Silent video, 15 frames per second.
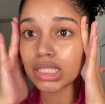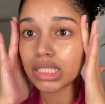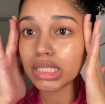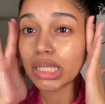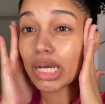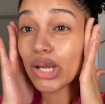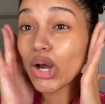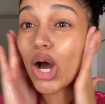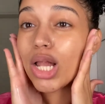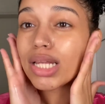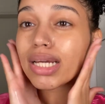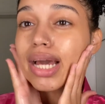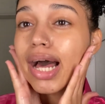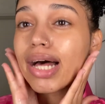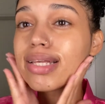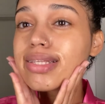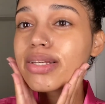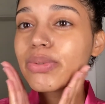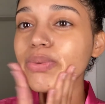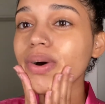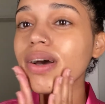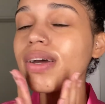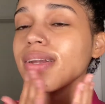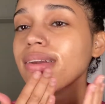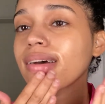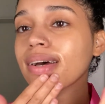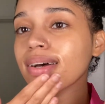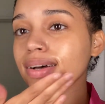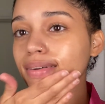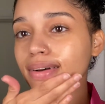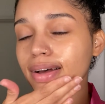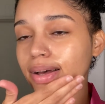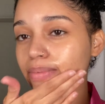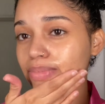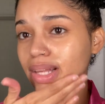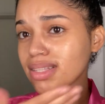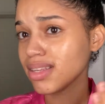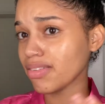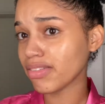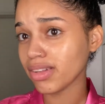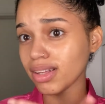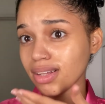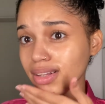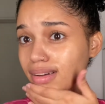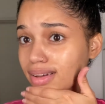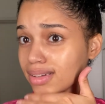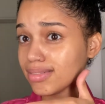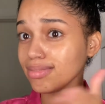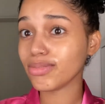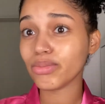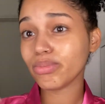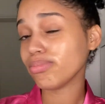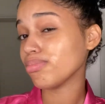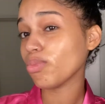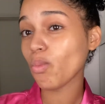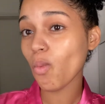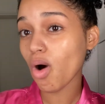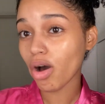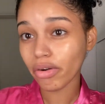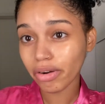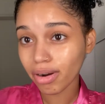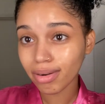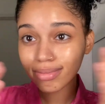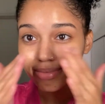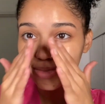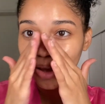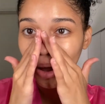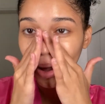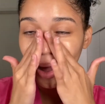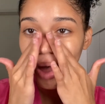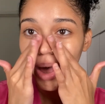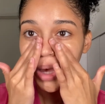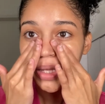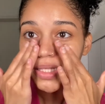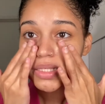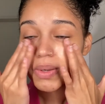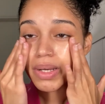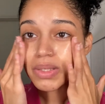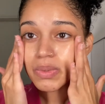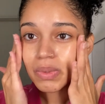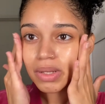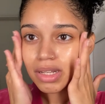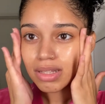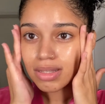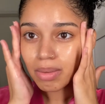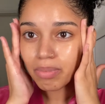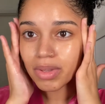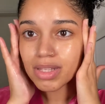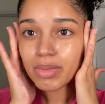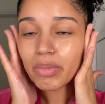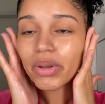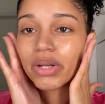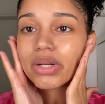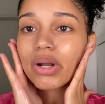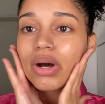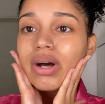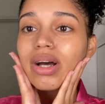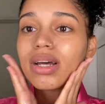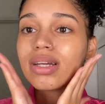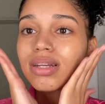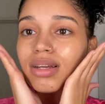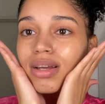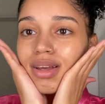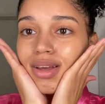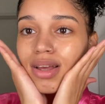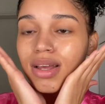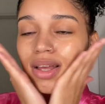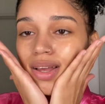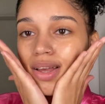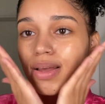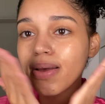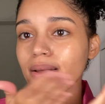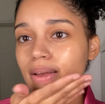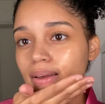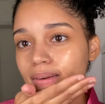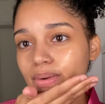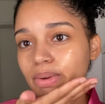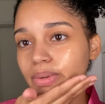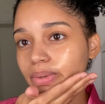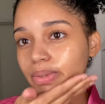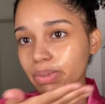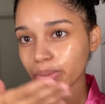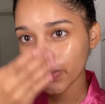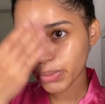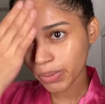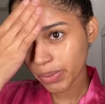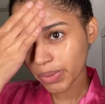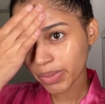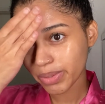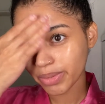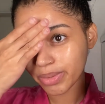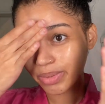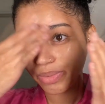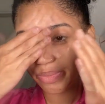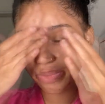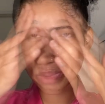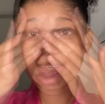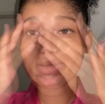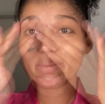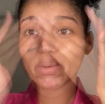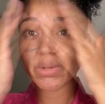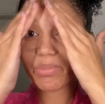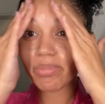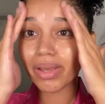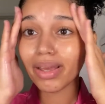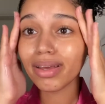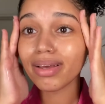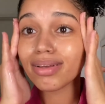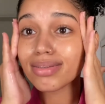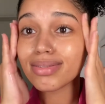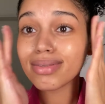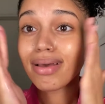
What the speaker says: glycolic acid one. That's definitely like water, so I do need something to put it on. Ooh. This one makes